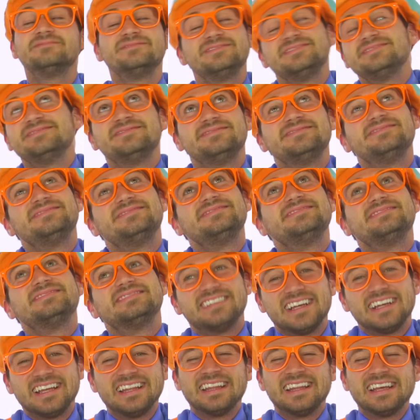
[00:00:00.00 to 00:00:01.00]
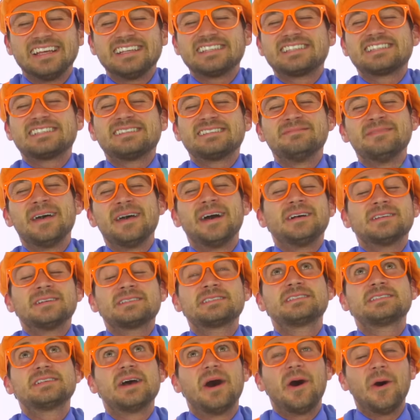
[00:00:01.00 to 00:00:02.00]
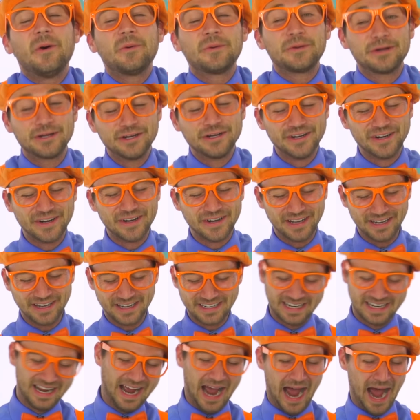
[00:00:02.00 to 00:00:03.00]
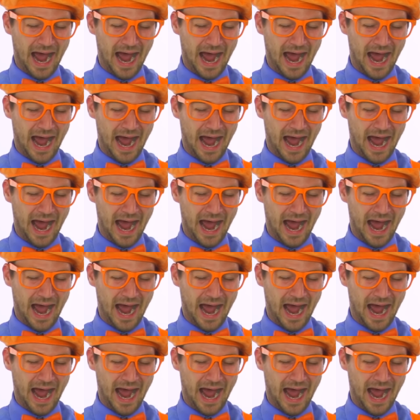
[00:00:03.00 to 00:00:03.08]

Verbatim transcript: Mm, and they smell so good.